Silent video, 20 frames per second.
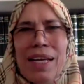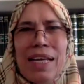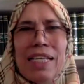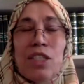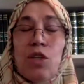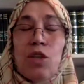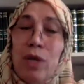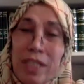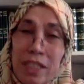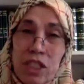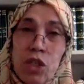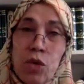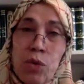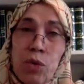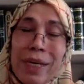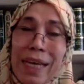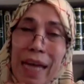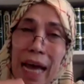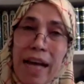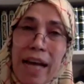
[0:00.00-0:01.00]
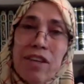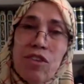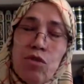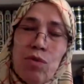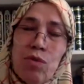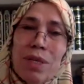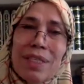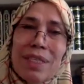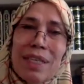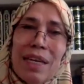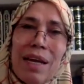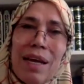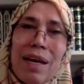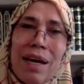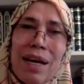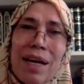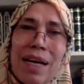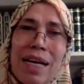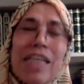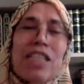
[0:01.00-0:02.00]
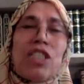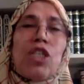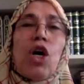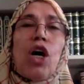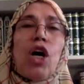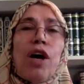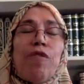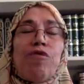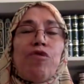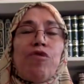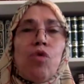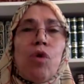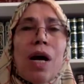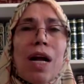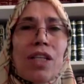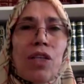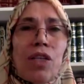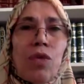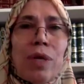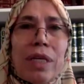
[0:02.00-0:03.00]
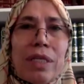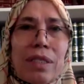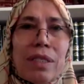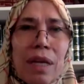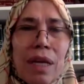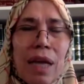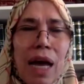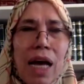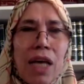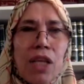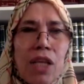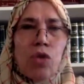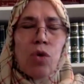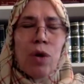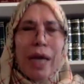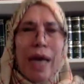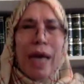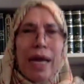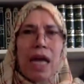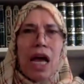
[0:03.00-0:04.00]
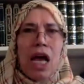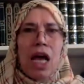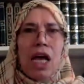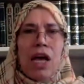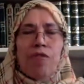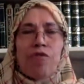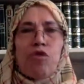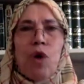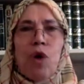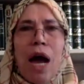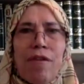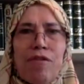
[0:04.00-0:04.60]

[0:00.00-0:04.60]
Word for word: So he's doing actual salah. So if you are doing salah, you can, if you